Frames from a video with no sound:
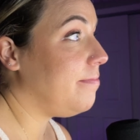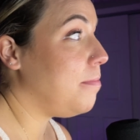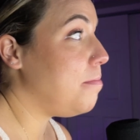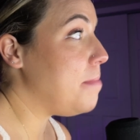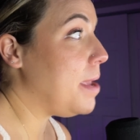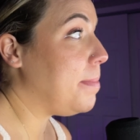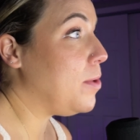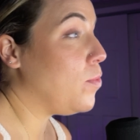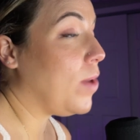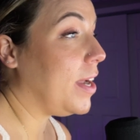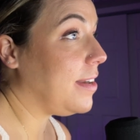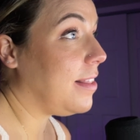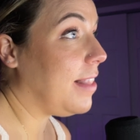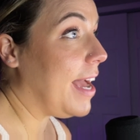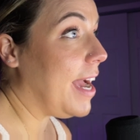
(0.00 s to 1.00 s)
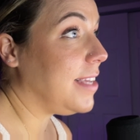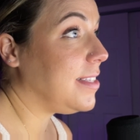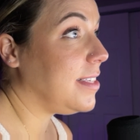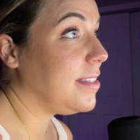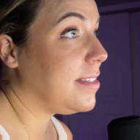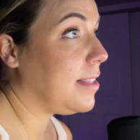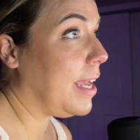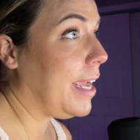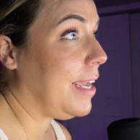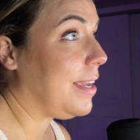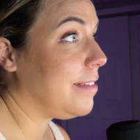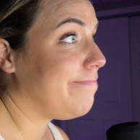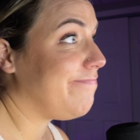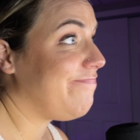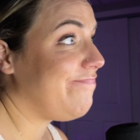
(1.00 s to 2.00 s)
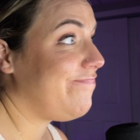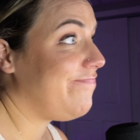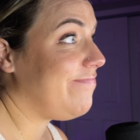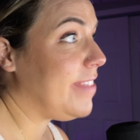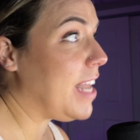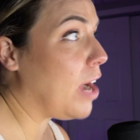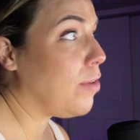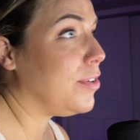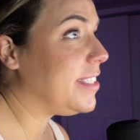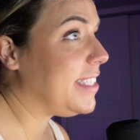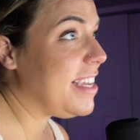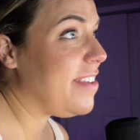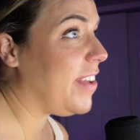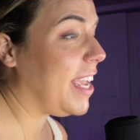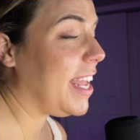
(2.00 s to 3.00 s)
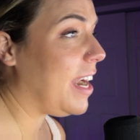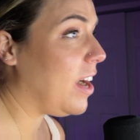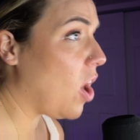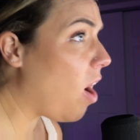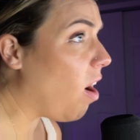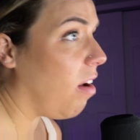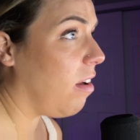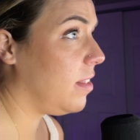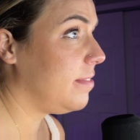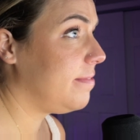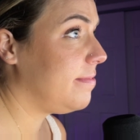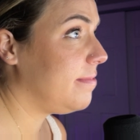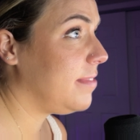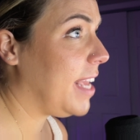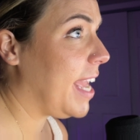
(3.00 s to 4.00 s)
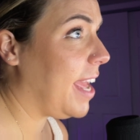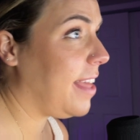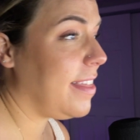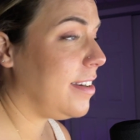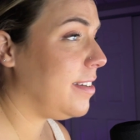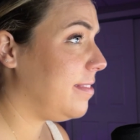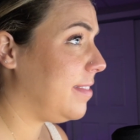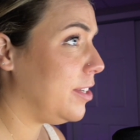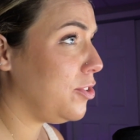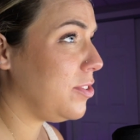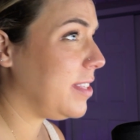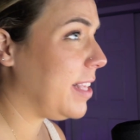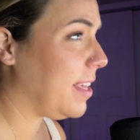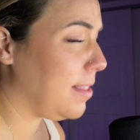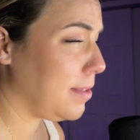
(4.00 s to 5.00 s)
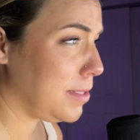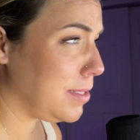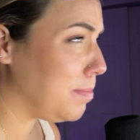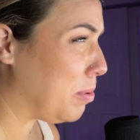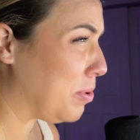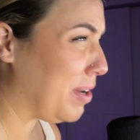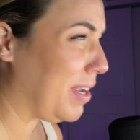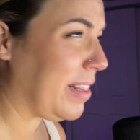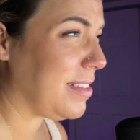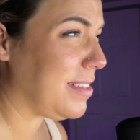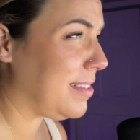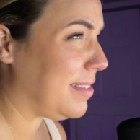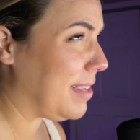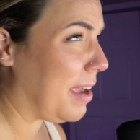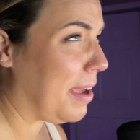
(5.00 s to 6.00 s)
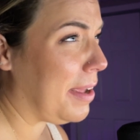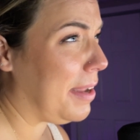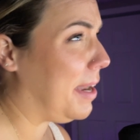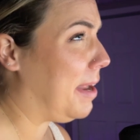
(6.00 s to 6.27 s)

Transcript: maybe one class is like not receiving it at all. Okay, they're just like, this is boring. This is not at